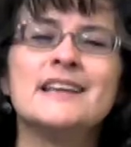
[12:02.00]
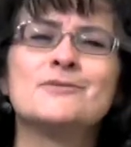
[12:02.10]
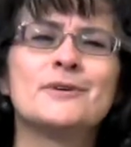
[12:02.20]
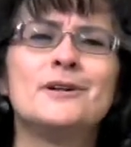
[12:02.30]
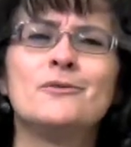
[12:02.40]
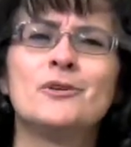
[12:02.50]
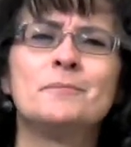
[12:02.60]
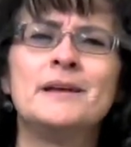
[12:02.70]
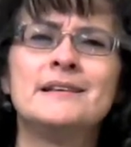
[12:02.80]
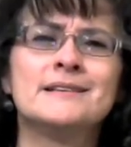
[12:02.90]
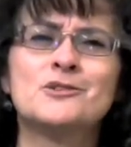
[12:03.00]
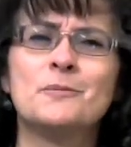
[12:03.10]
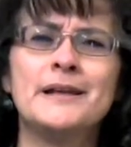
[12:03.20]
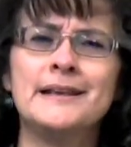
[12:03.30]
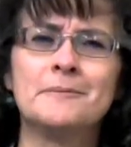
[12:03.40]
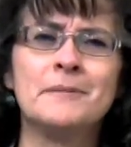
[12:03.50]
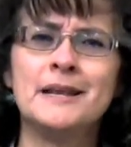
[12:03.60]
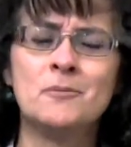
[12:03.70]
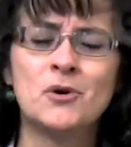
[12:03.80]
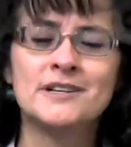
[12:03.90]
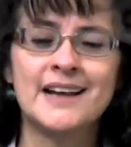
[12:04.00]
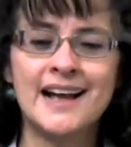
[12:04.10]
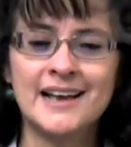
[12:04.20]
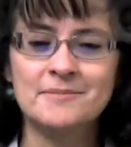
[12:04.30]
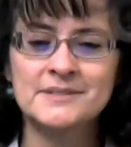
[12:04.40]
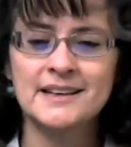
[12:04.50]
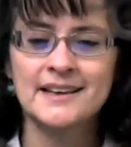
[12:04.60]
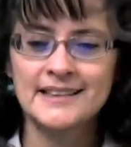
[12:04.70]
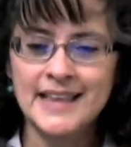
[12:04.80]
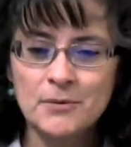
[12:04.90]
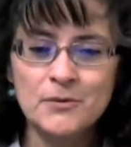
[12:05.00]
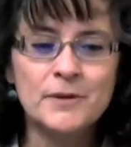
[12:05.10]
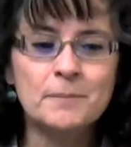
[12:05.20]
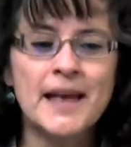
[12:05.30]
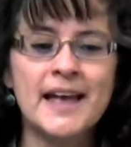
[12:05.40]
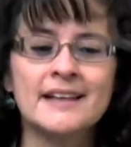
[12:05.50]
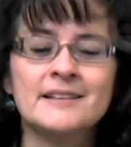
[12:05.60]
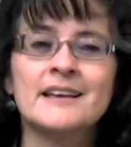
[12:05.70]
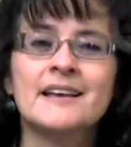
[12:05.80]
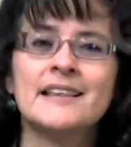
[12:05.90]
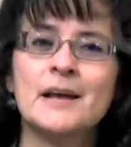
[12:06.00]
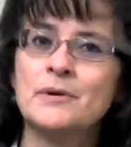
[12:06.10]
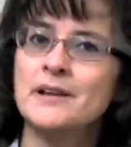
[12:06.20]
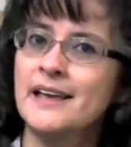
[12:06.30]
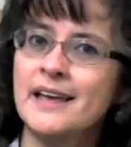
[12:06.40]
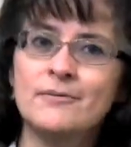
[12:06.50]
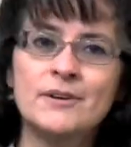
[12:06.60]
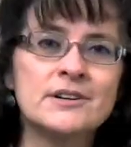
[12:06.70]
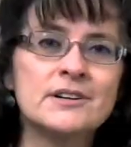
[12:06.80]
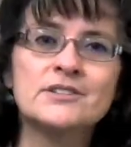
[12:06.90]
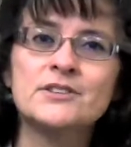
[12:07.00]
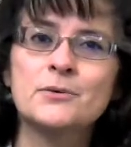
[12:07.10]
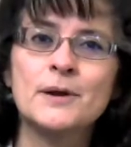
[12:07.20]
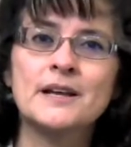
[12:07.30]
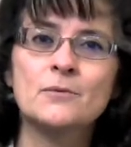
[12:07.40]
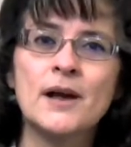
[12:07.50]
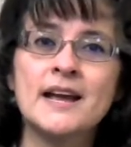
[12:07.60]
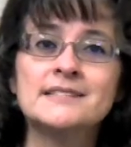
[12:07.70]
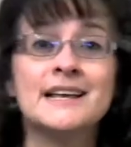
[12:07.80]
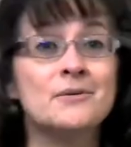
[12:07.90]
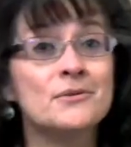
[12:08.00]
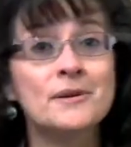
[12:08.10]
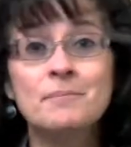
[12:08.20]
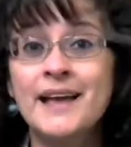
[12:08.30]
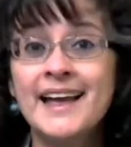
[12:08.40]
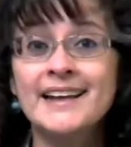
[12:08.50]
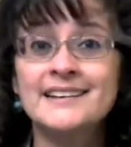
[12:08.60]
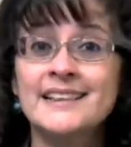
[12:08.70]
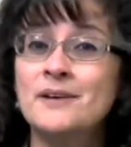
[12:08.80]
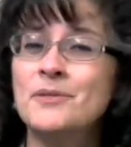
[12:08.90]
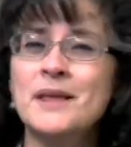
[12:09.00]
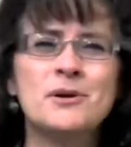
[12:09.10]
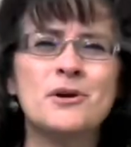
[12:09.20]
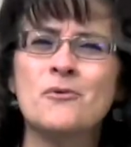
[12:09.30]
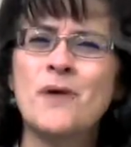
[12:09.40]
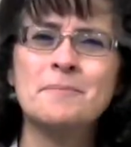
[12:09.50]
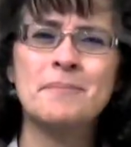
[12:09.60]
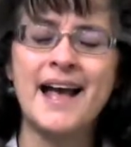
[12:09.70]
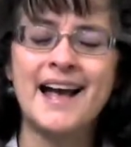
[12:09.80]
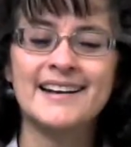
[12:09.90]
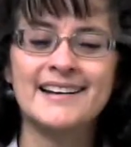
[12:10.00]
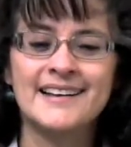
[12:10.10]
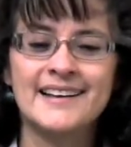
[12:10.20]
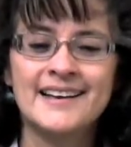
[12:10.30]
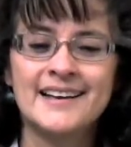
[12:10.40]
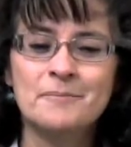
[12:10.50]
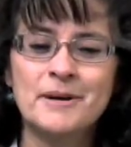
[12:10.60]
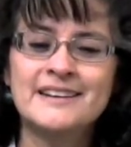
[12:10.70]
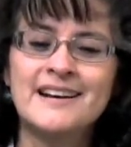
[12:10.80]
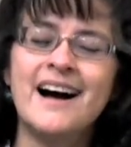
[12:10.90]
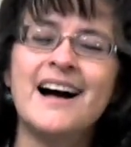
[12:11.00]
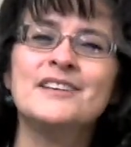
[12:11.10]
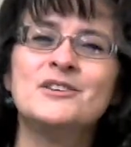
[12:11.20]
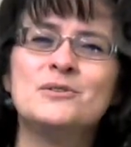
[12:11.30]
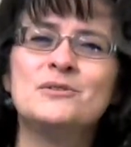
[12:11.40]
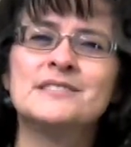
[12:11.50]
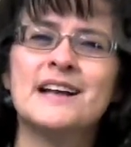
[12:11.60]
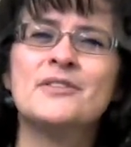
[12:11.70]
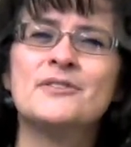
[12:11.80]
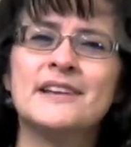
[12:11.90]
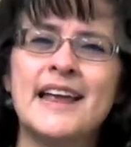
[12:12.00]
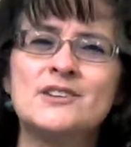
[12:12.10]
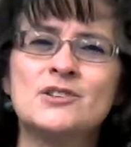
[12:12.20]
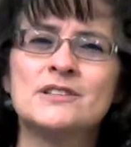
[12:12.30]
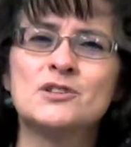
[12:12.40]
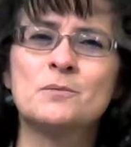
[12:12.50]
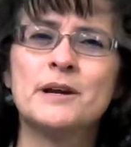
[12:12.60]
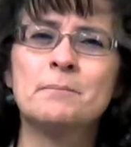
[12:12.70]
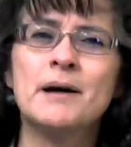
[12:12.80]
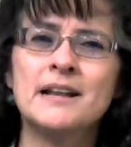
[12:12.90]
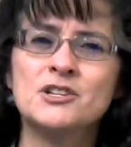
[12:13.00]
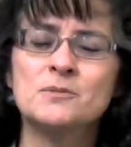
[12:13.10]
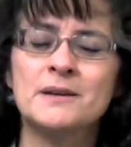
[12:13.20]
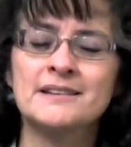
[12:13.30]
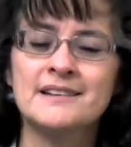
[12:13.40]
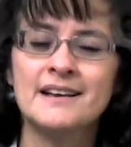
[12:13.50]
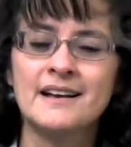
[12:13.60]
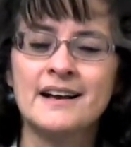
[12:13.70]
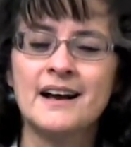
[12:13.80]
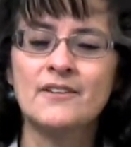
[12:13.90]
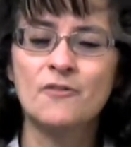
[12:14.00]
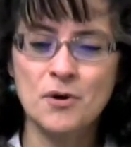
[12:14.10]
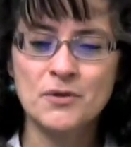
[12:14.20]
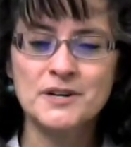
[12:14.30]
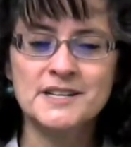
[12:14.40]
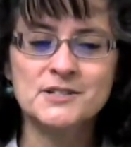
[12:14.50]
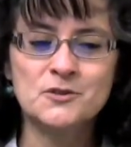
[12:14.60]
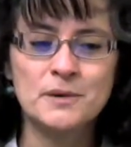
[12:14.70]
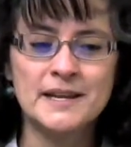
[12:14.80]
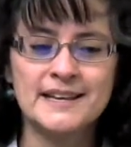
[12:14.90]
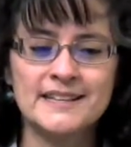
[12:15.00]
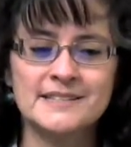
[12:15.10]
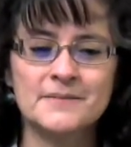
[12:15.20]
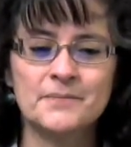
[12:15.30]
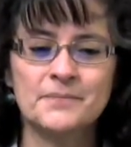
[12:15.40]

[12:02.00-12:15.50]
Israel would be disobedient many more times. They would repent, they would again return to their wicked ways, they would repent, and then they would go right back. But God used other nations to bring punishment for their disobedience.